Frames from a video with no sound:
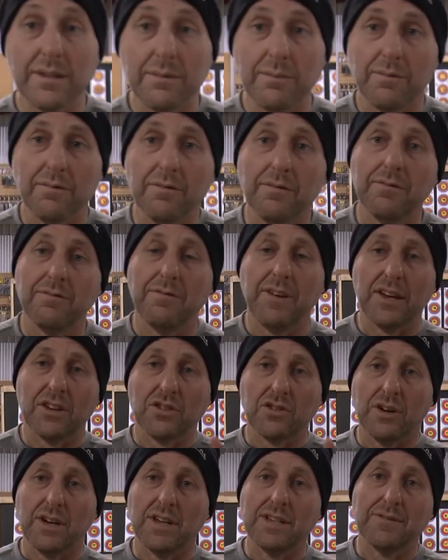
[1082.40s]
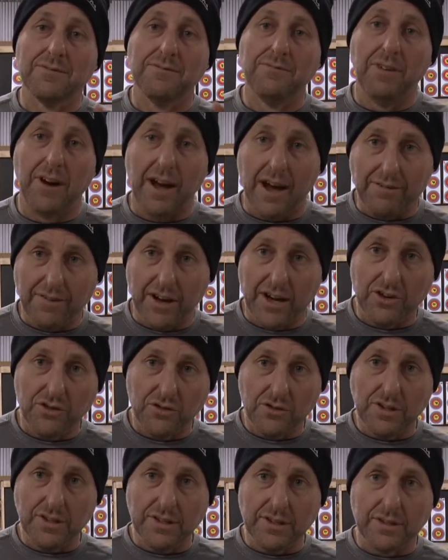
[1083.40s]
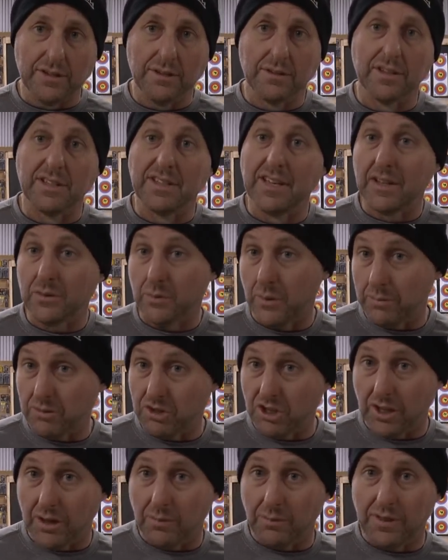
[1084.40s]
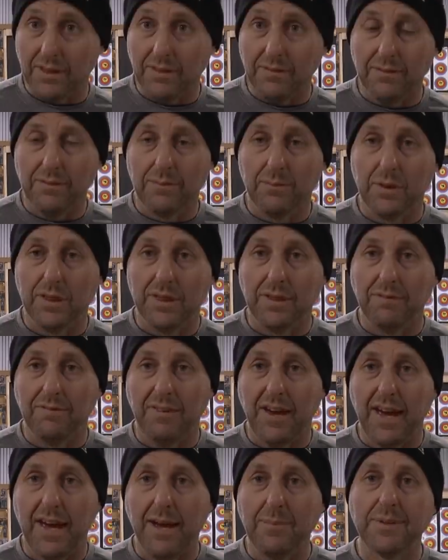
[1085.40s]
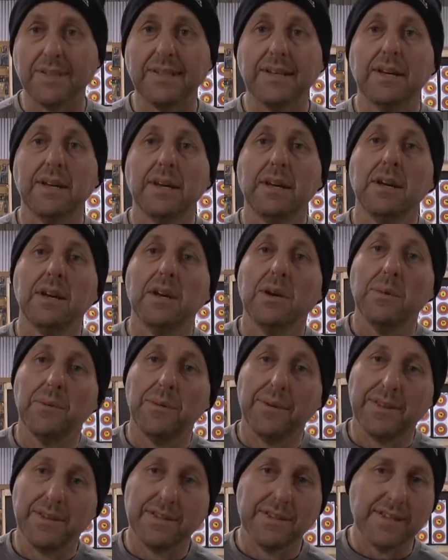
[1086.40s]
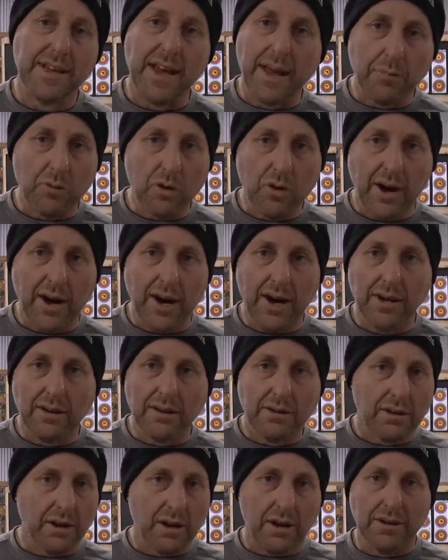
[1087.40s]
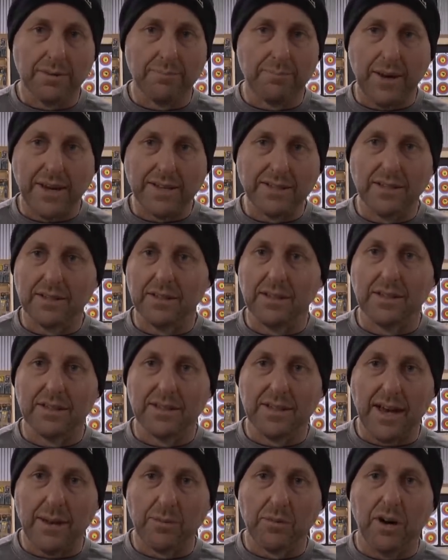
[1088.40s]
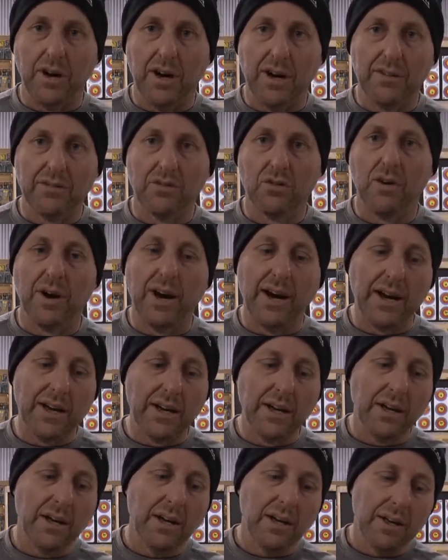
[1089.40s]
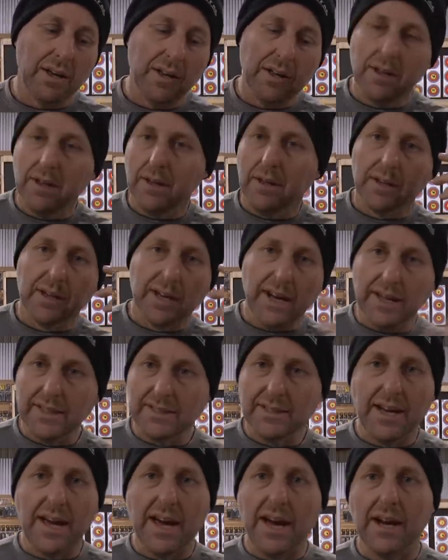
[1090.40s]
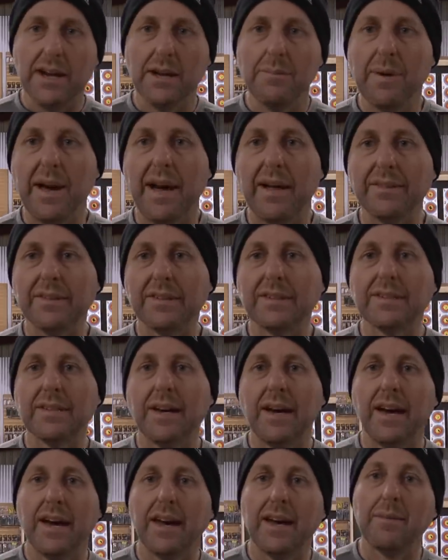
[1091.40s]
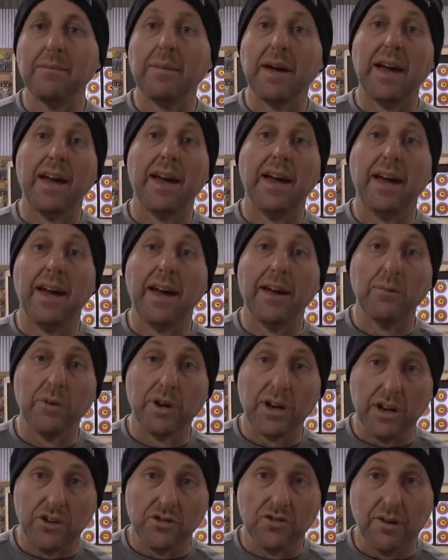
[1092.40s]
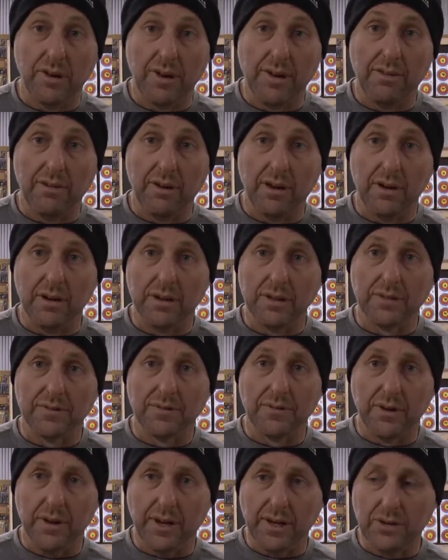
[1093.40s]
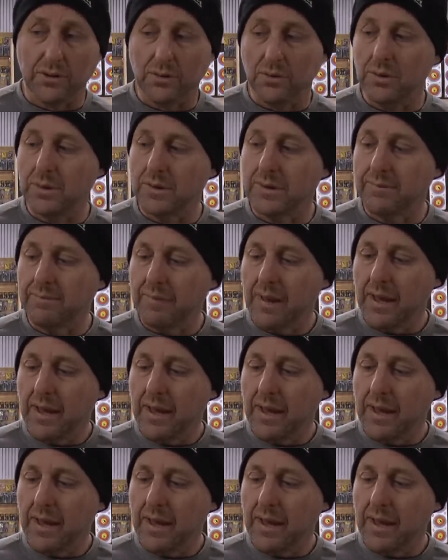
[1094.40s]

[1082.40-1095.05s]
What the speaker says: some Victory's 500s, because that's what I'm shooting with the VAPs, with the same grain, you know, basically the same kind of grain, cut down about the same, and we're gonna try those for indoors.